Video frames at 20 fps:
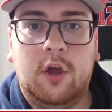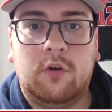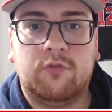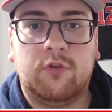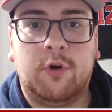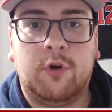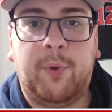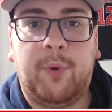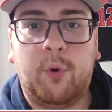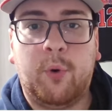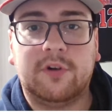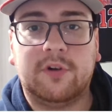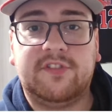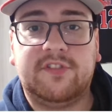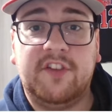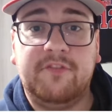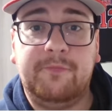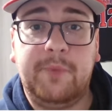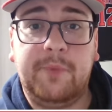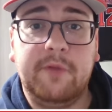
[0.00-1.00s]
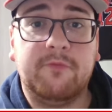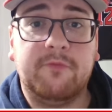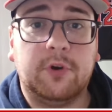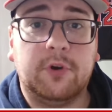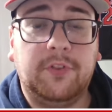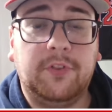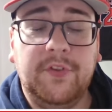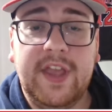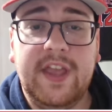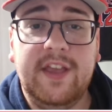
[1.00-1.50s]
Reports have been
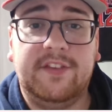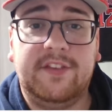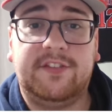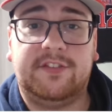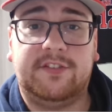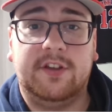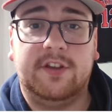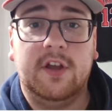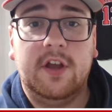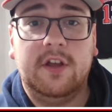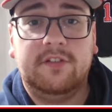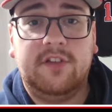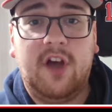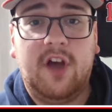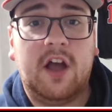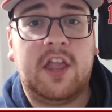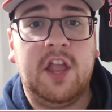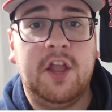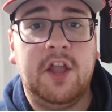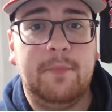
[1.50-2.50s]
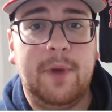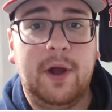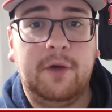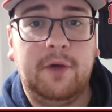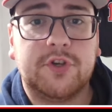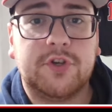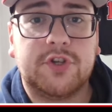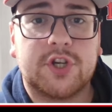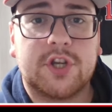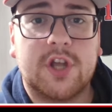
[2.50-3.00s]
released talking about
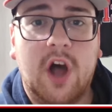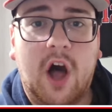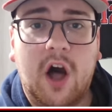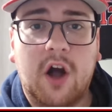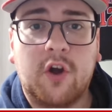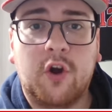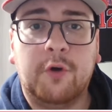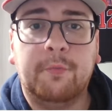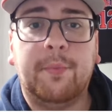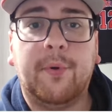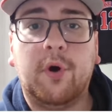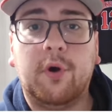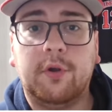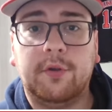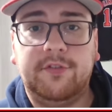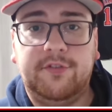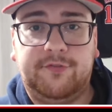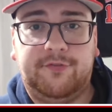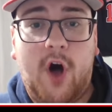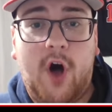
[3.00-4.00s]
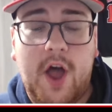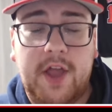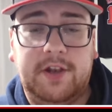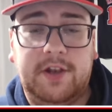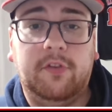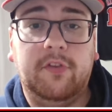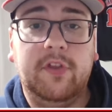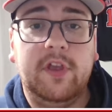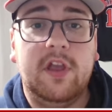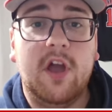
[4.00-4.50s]
the Chicago Bulls
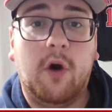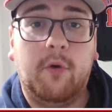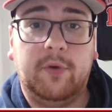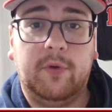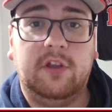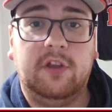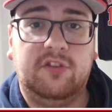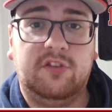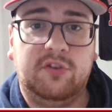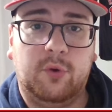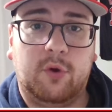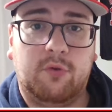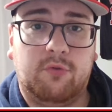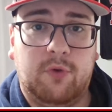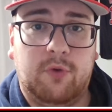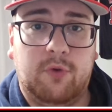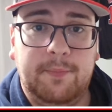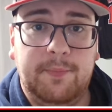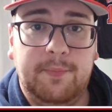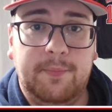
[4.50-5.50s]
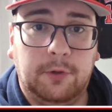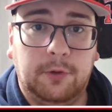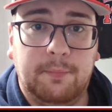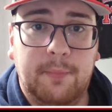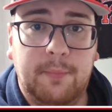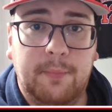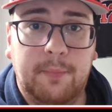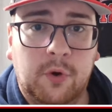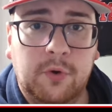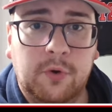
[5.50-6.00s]
finally going into a rebuild
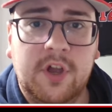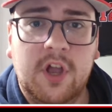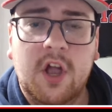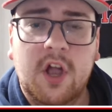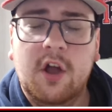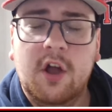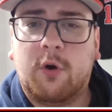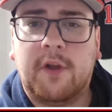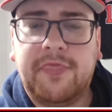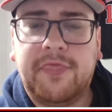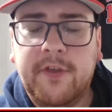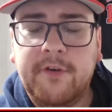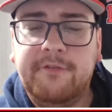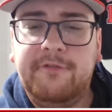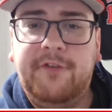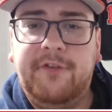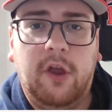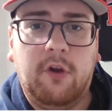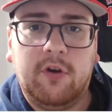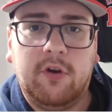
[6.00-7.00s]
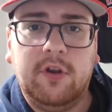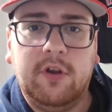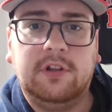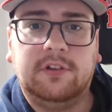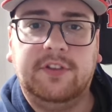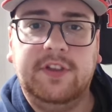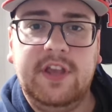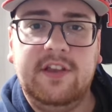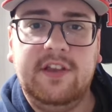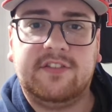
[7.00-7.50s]
mode, or at the very
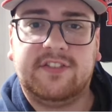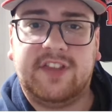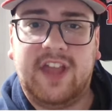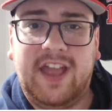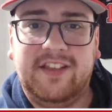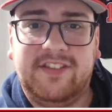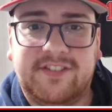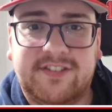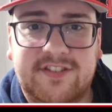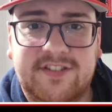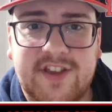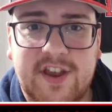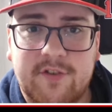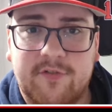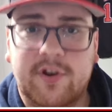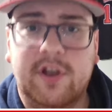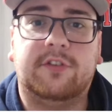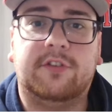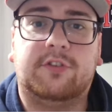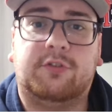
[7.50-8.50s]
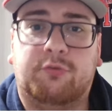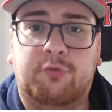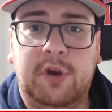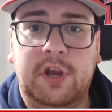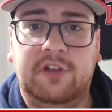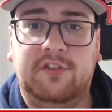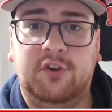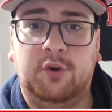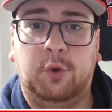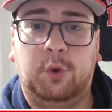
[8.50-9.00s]
least, a serious
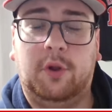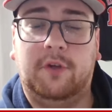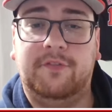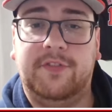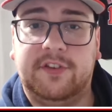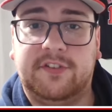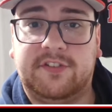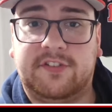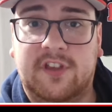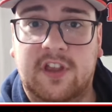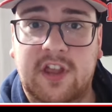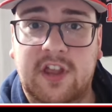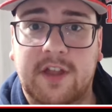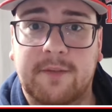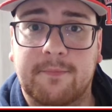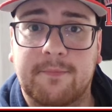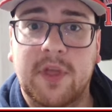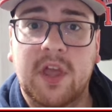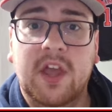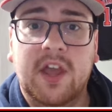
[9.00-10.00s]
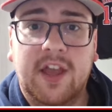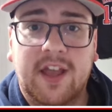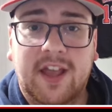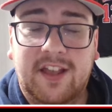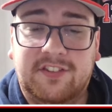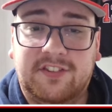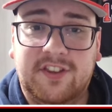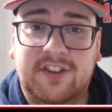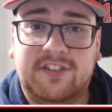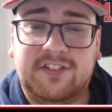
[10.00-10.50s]
retool of this team.
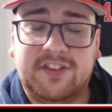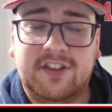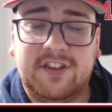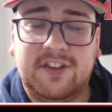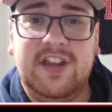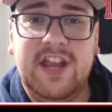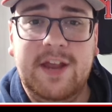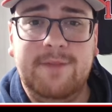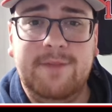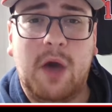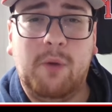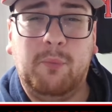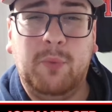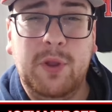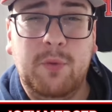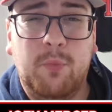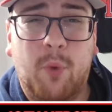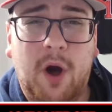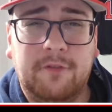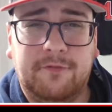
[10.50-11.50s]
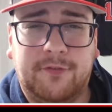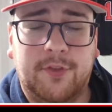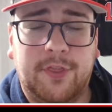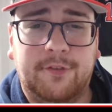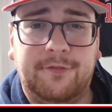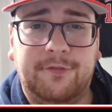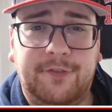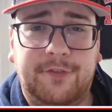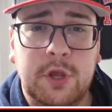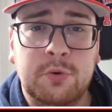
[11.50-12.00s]
Is this the team that we want for the
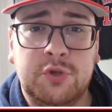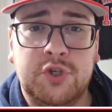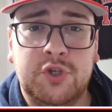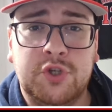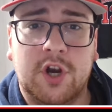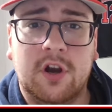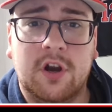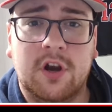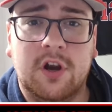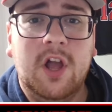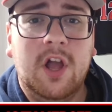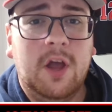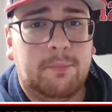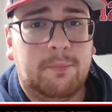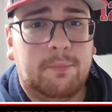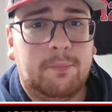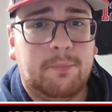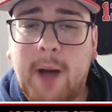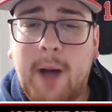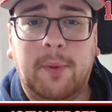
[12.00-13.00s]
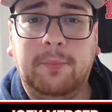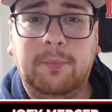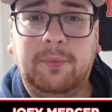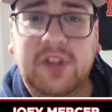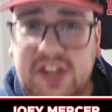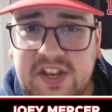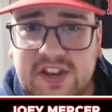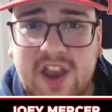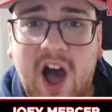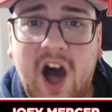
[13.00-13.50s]
future?
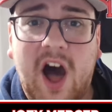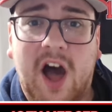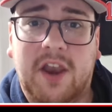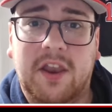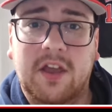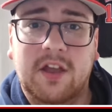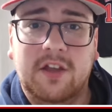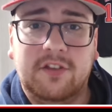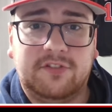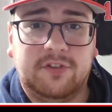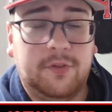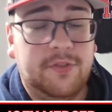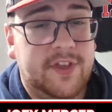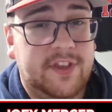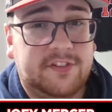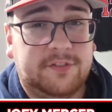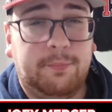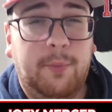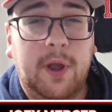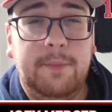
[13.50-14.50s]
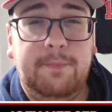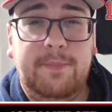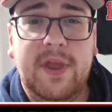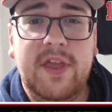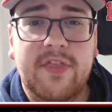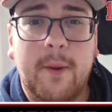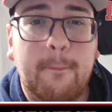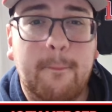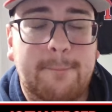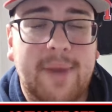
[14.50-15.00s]
Probably not. So, this might be
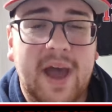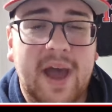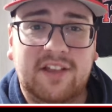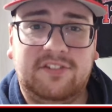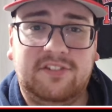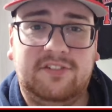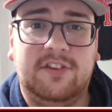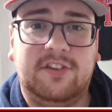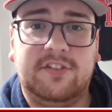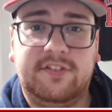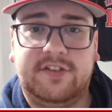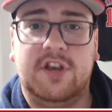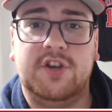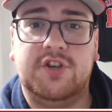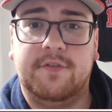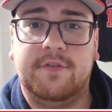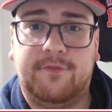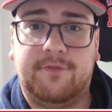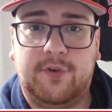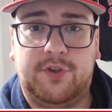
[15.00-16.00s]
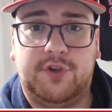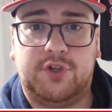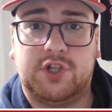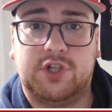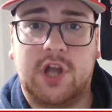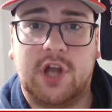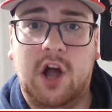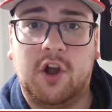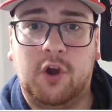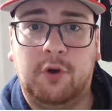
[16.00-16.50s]
the best decision for the
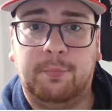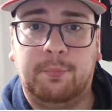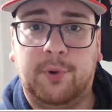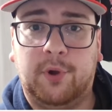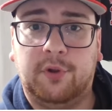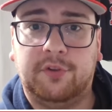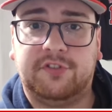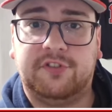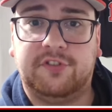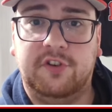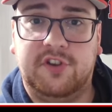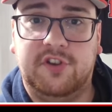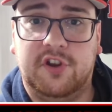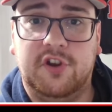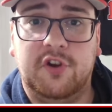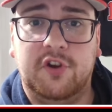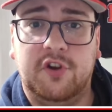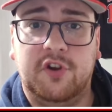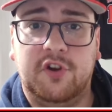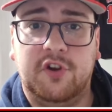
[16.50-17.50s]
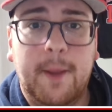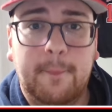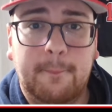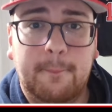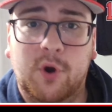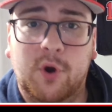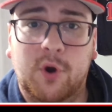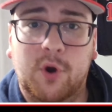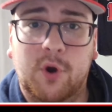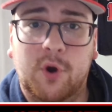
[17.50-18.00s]
Chicago Bulls to do
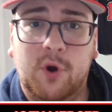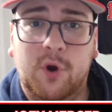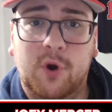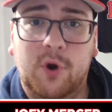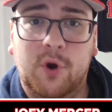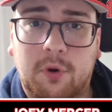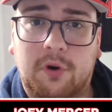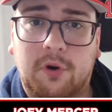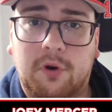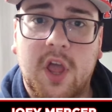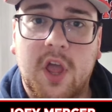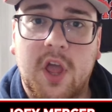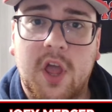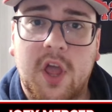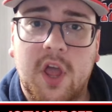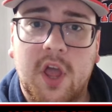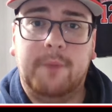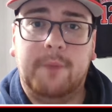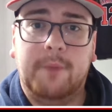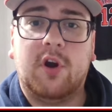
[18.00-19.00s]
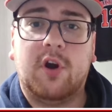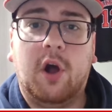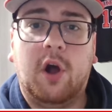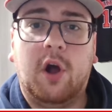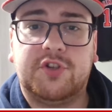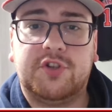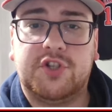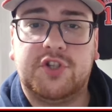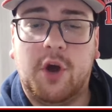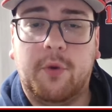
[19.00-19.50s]
moving forward. I'm your
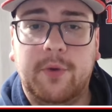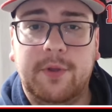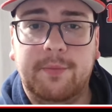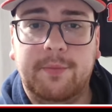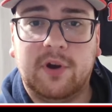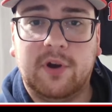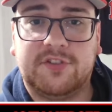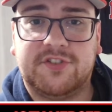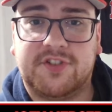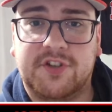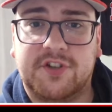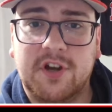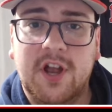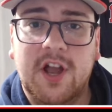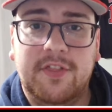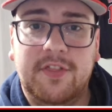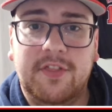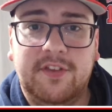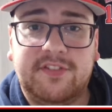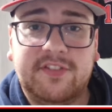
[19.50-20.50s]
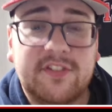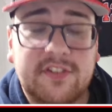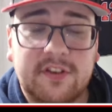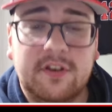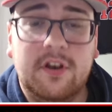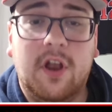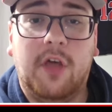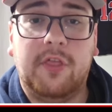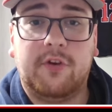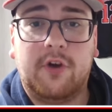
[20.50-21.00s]
host, Joey Mercer. This is
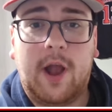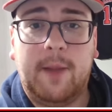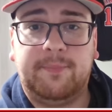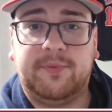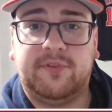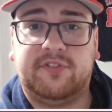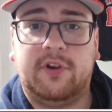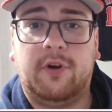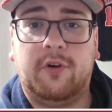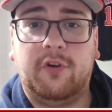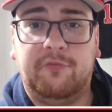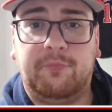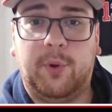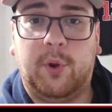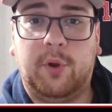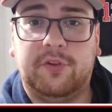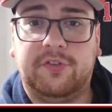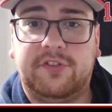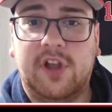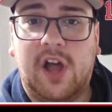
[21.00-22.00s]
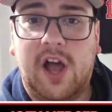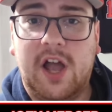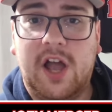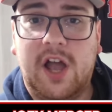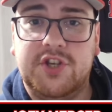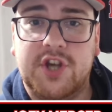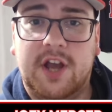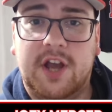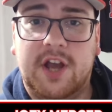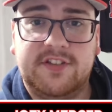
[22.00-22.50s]
another episode of Bulls
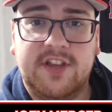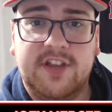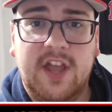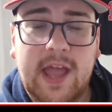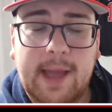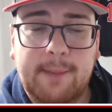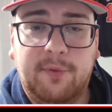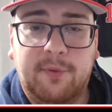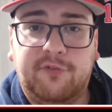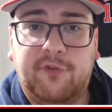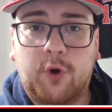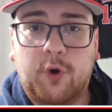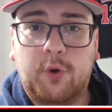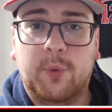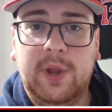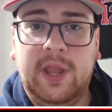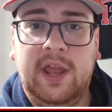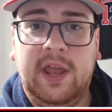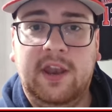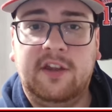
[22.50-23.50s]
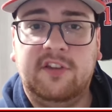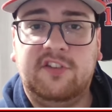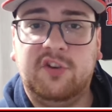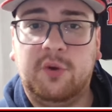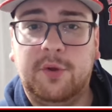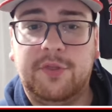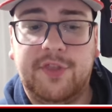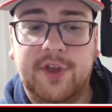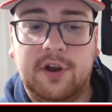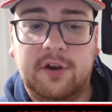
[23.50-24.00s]
Digest. And before we get into
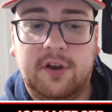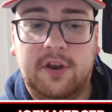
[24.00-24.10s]
it there